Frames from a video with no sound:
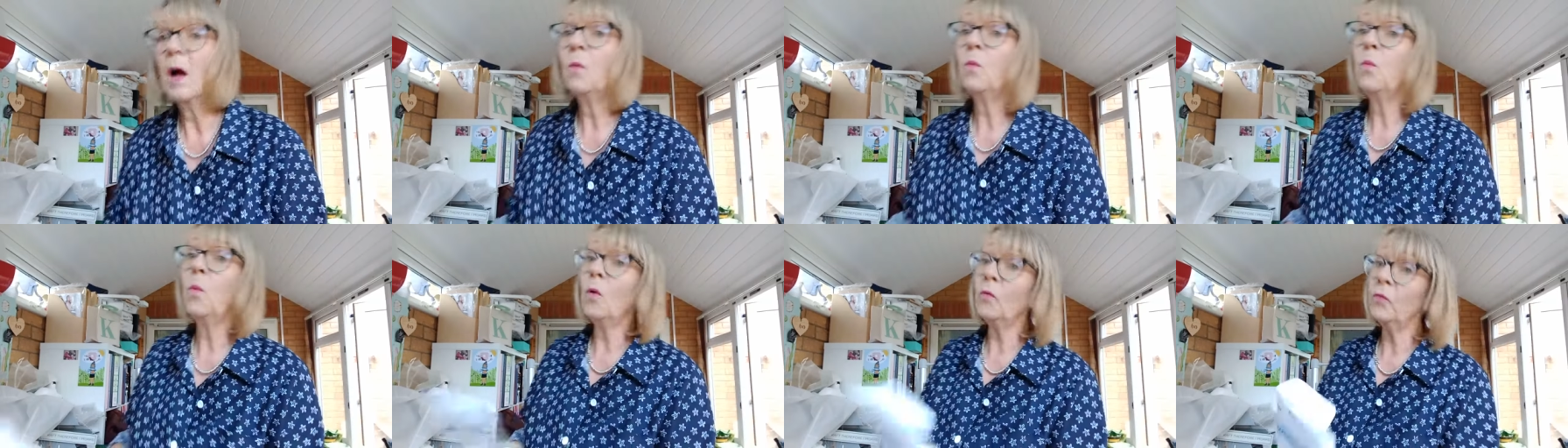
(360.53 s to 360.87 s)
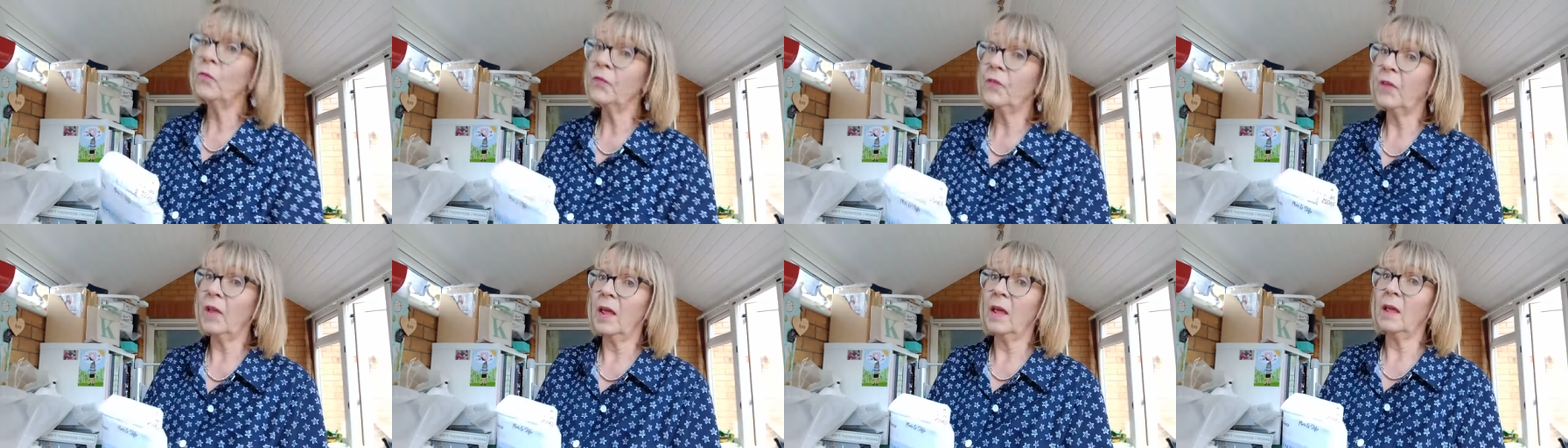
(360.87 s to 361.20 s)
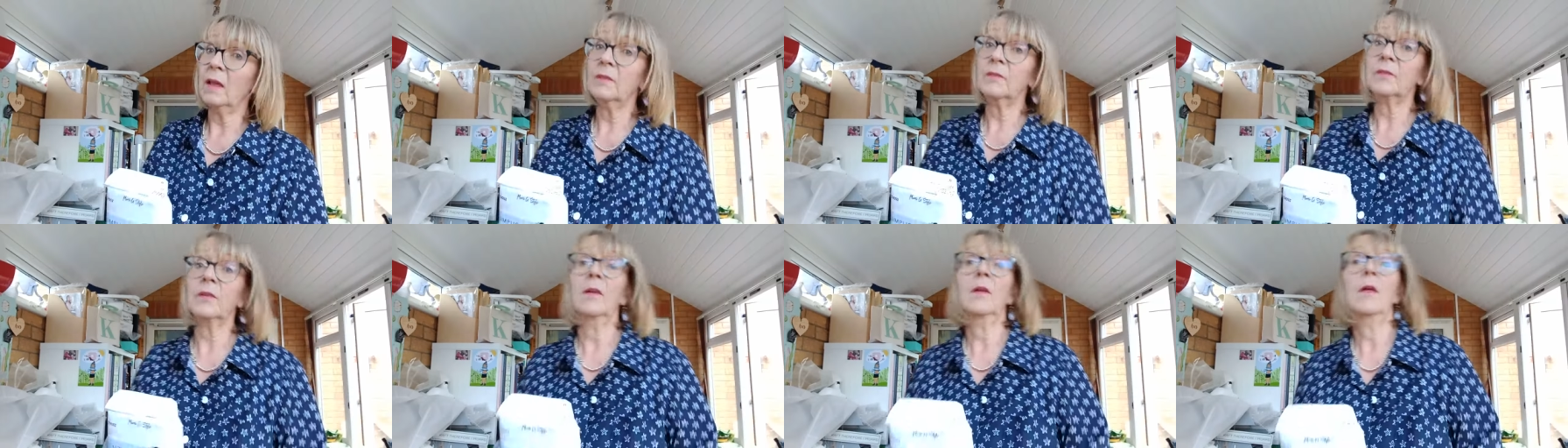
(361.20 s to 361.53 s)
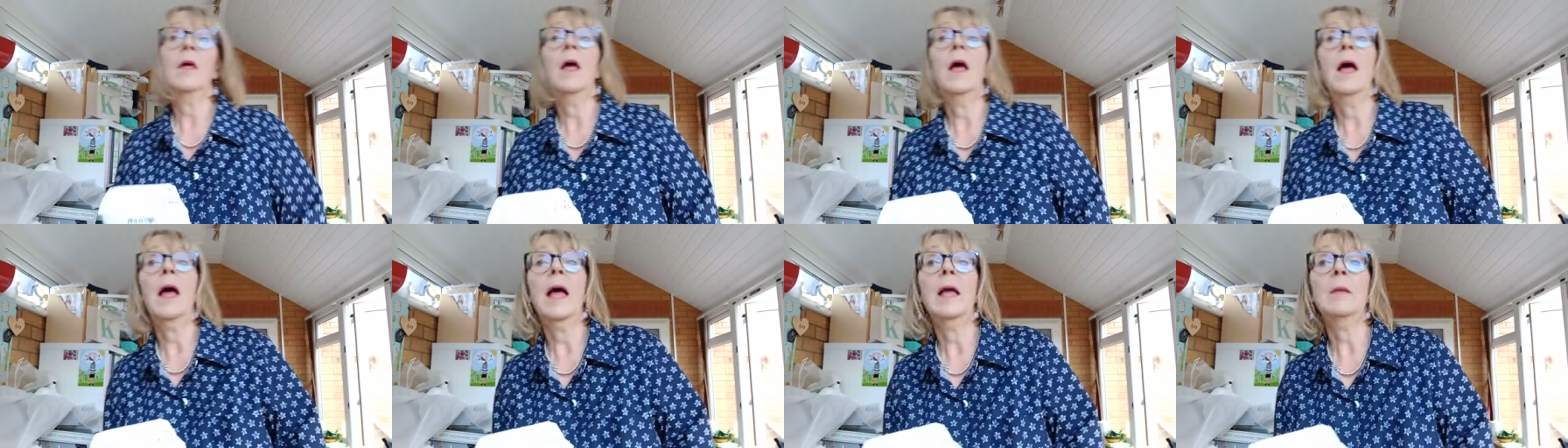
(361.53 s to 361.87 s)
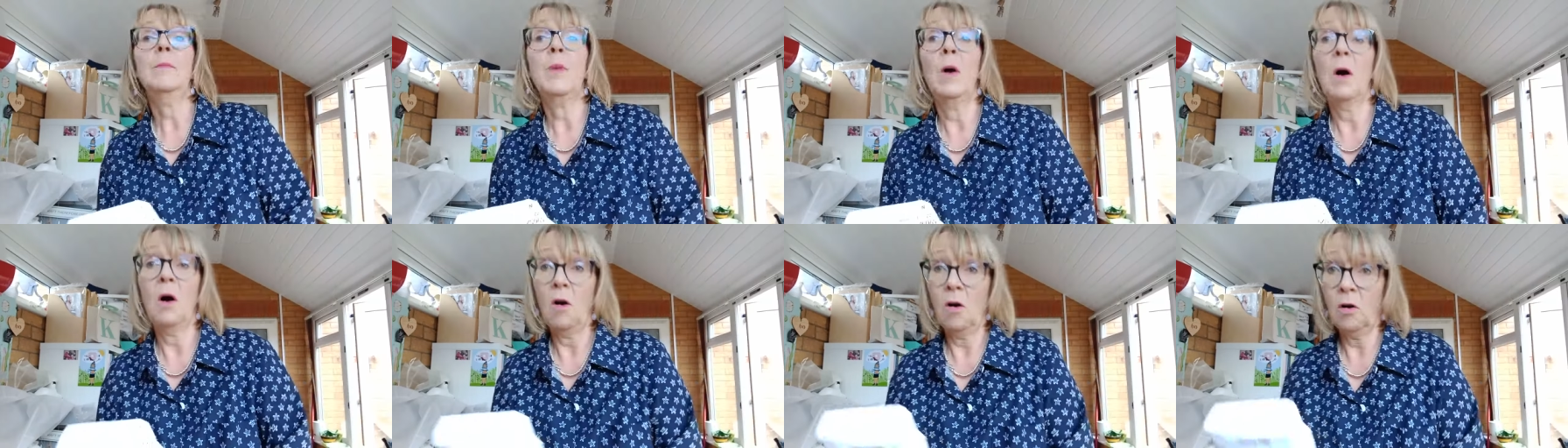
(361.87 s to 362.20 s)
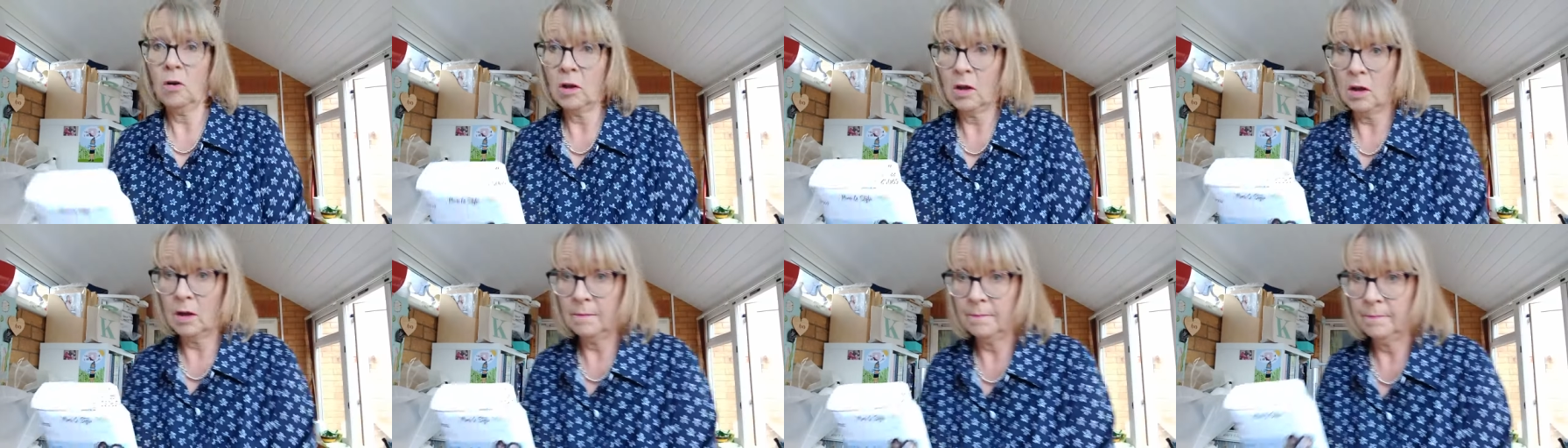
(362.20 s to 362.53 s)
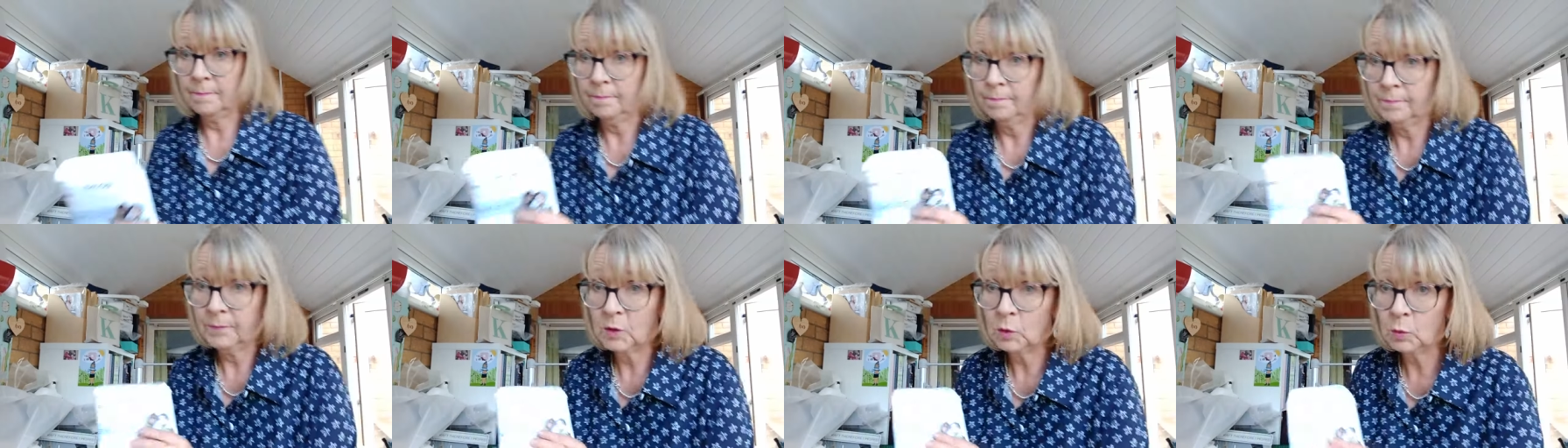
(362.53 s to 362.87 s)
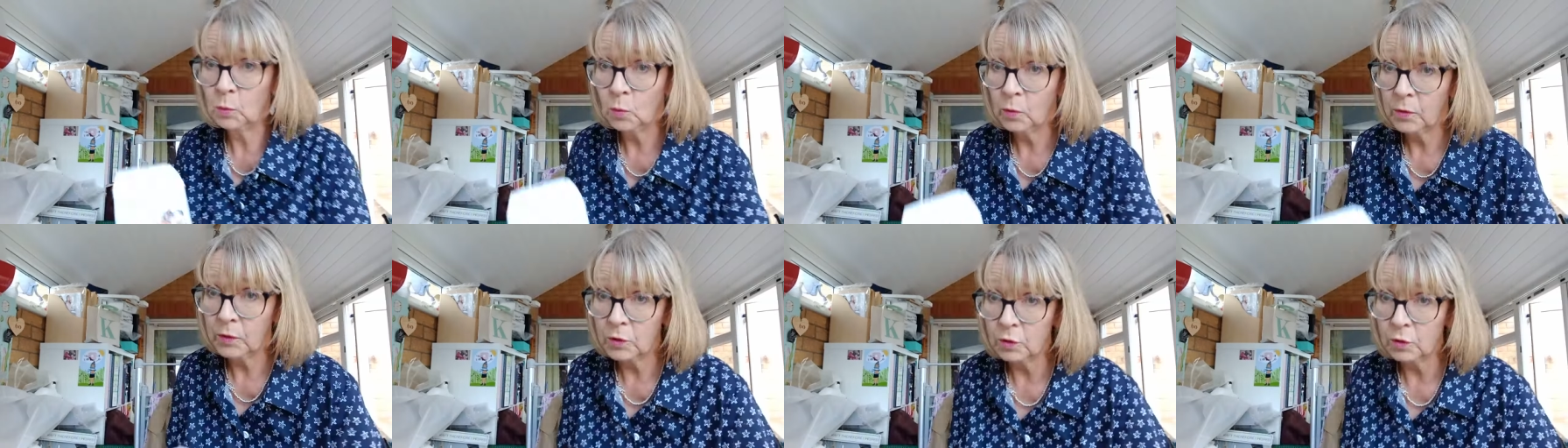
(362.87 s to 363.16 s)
wanted a parka to walk the